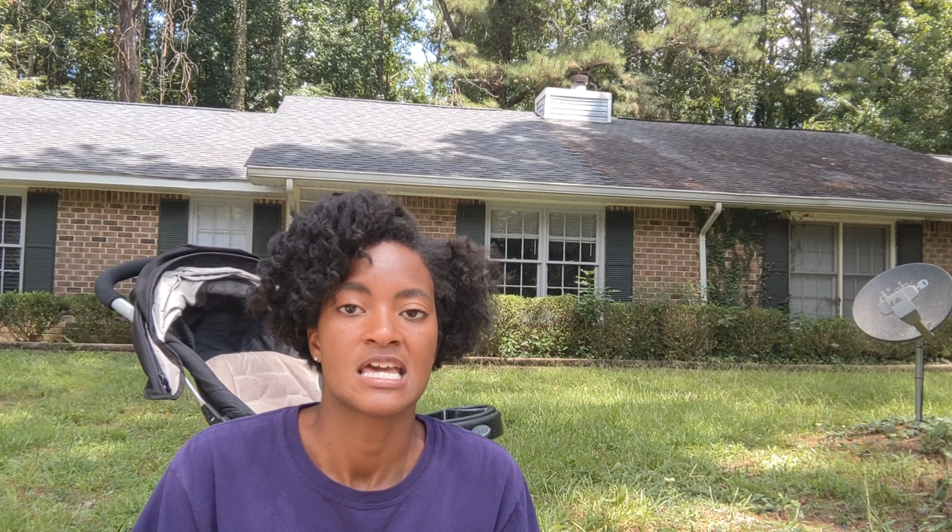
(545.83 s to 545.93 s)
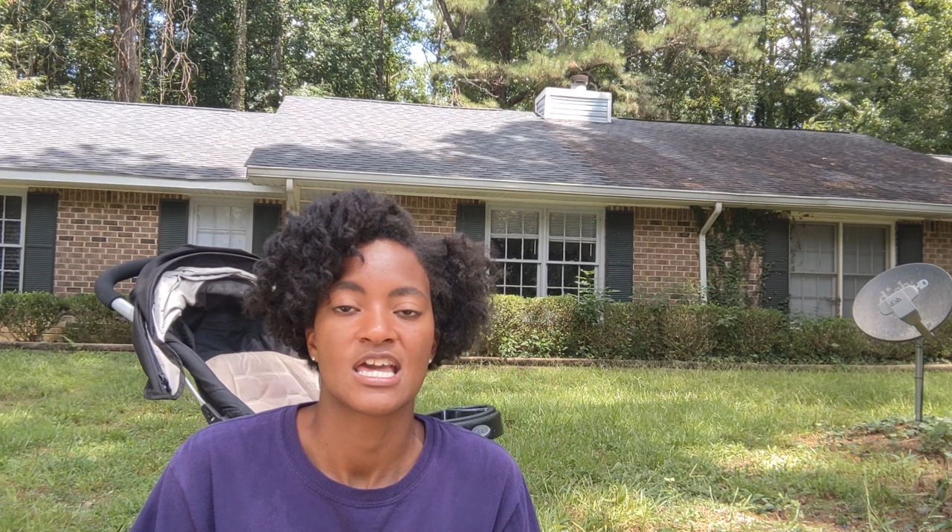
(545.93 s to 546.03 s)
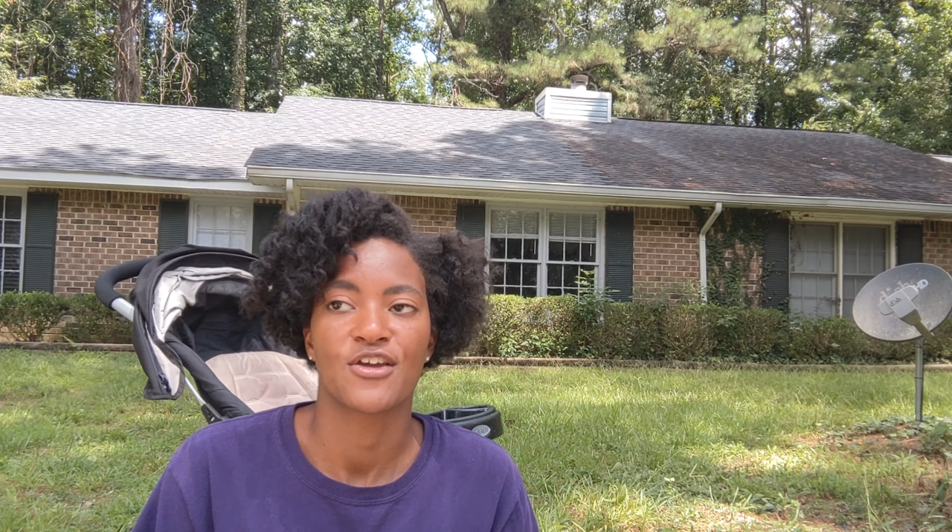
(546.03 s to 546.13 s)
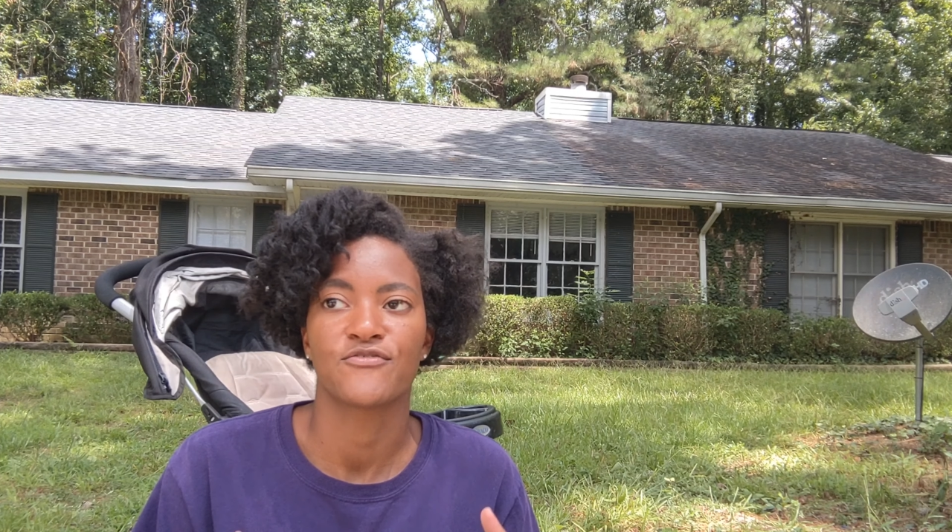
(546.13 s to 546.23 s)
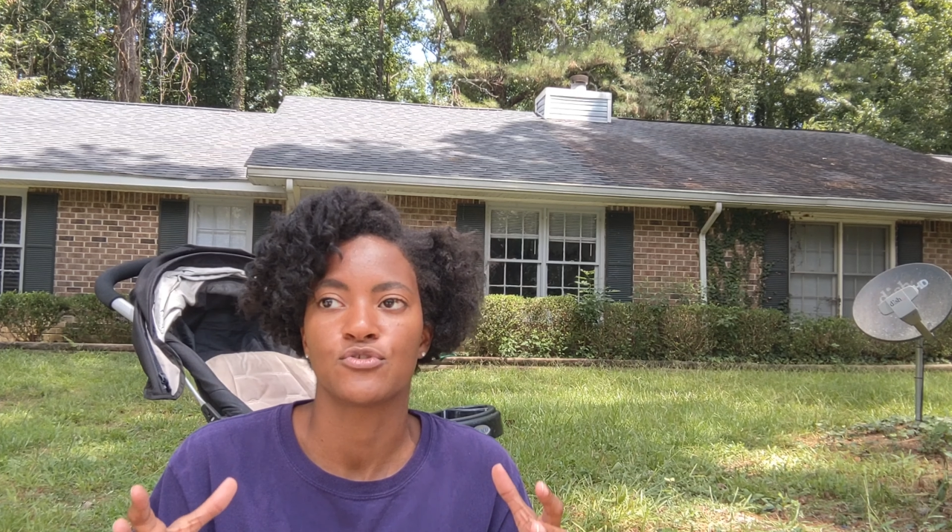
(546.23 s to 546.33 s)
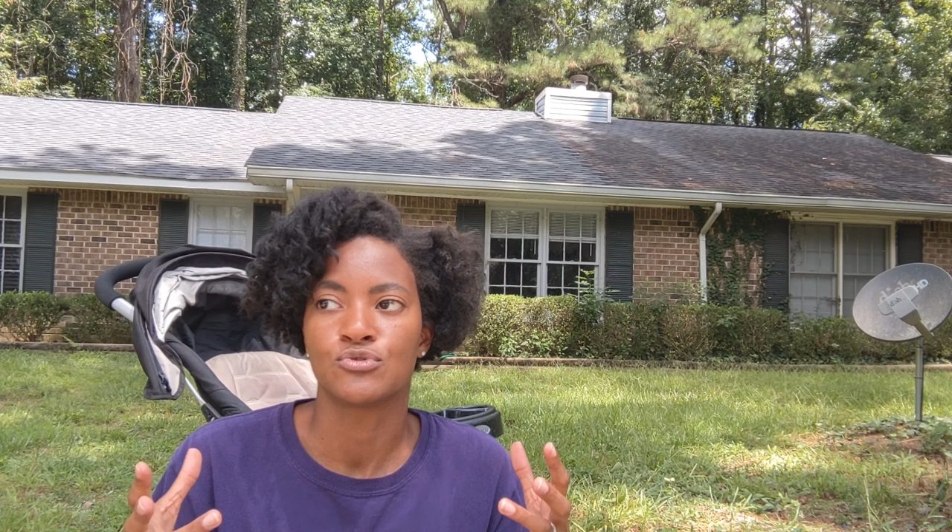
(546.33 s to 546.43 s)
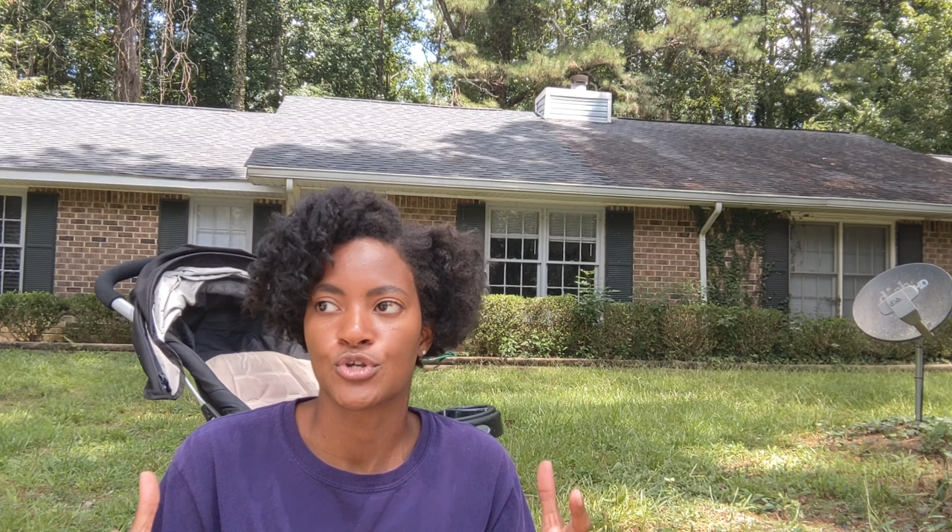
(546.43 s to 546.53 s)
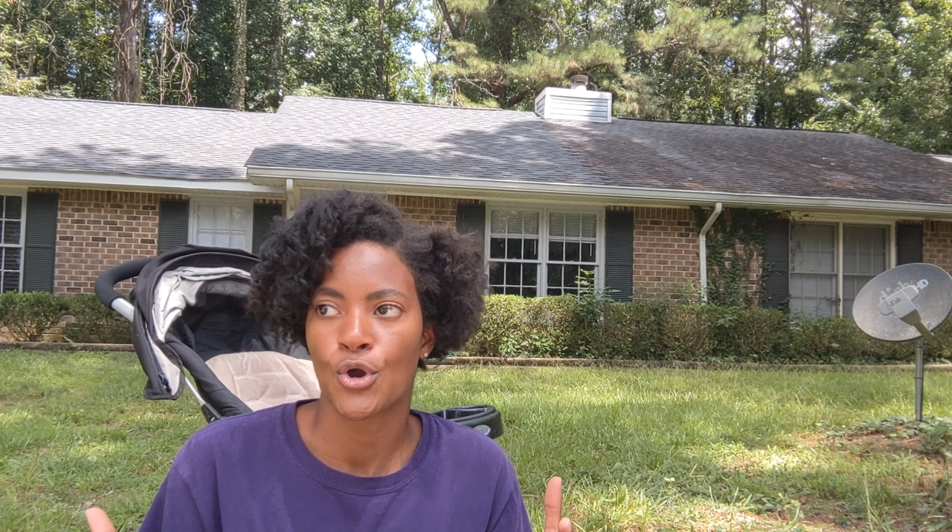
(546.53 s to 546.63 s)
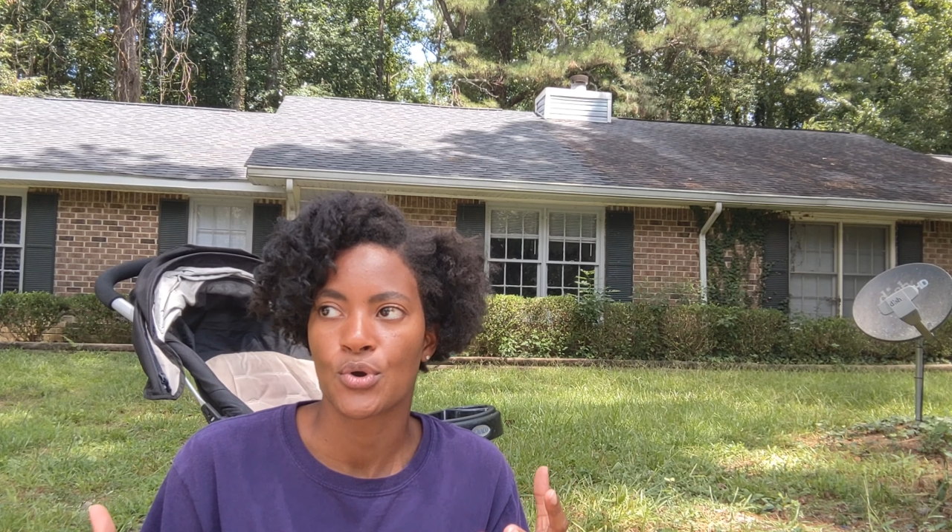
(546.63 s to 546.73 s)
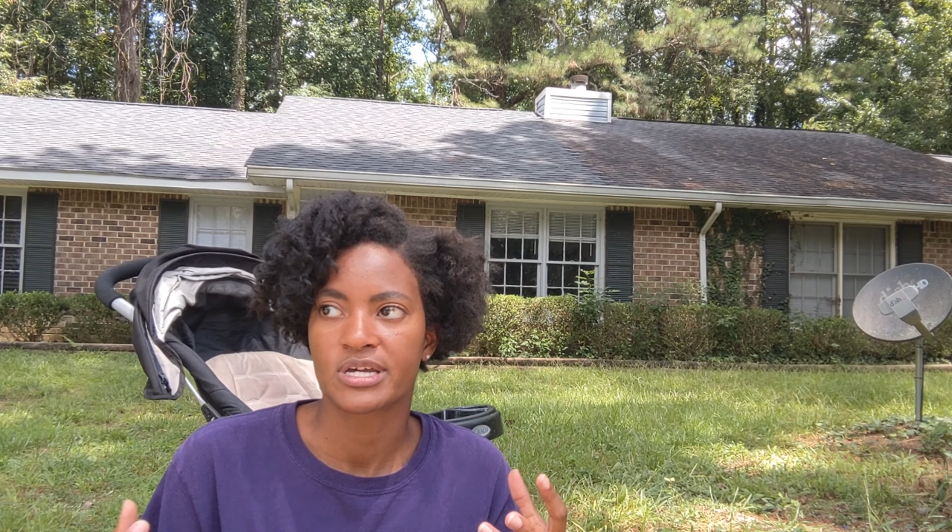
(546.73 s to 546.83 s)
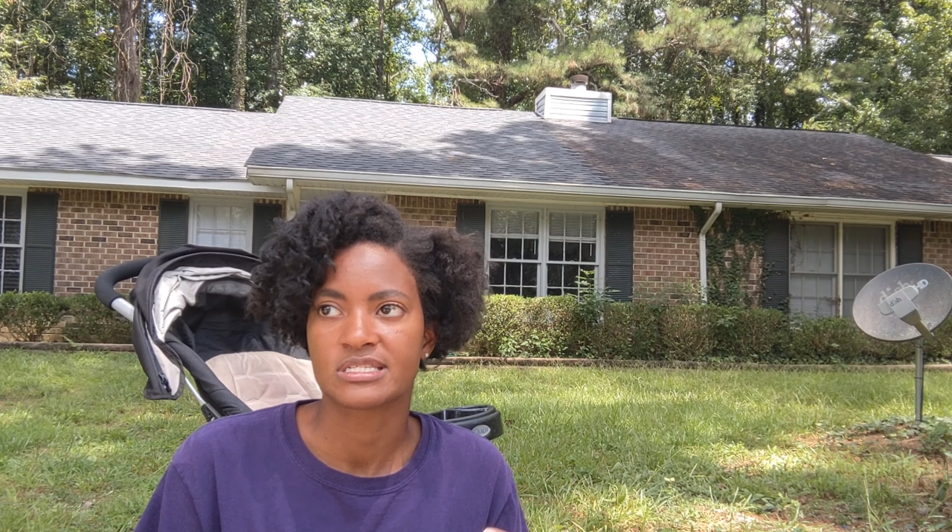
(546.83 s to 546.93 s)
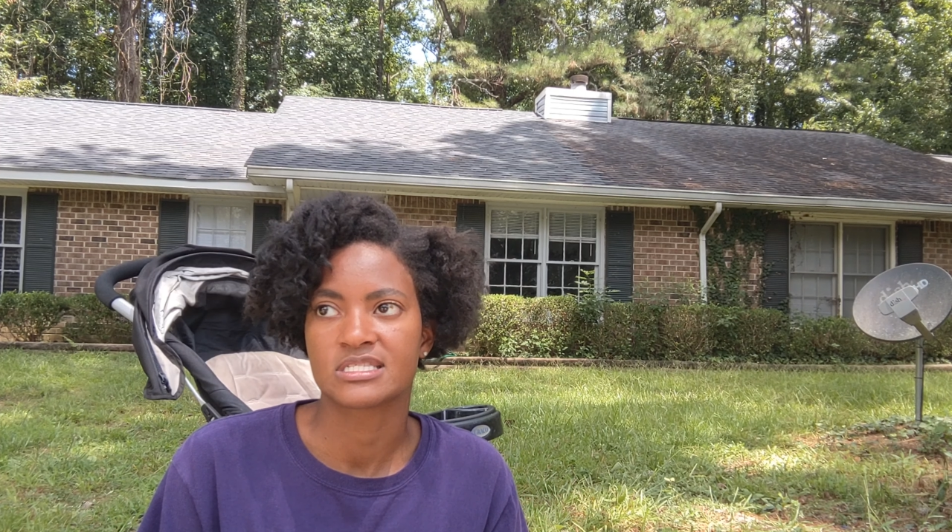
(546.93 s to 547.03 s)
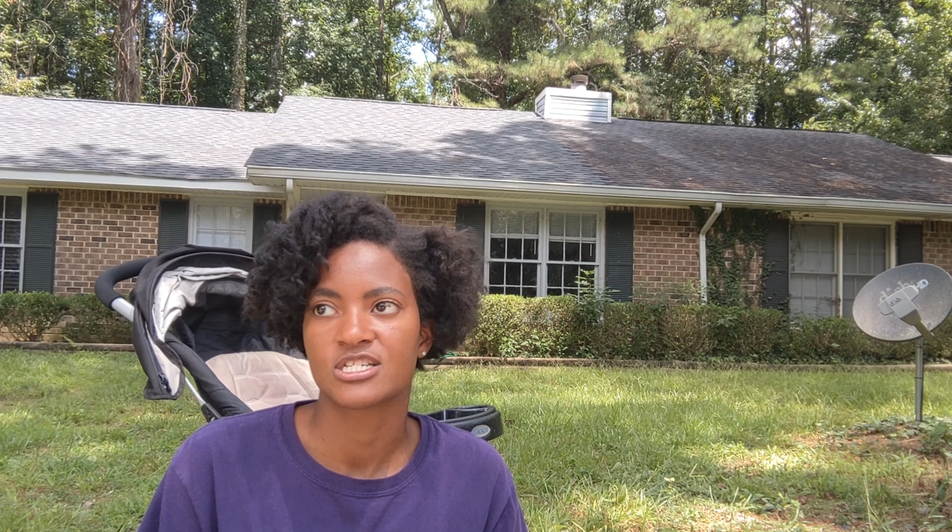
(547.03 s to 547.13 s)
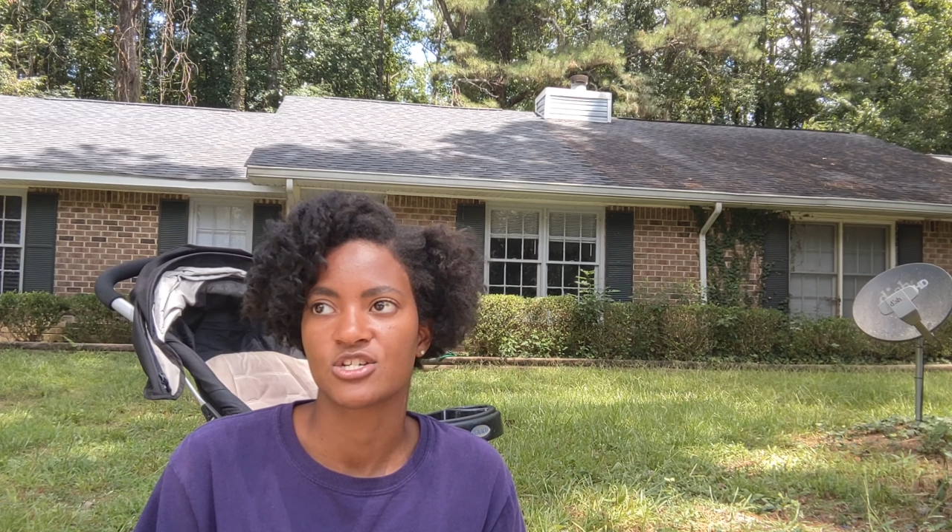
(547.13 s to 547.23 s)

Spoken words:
if you don't consider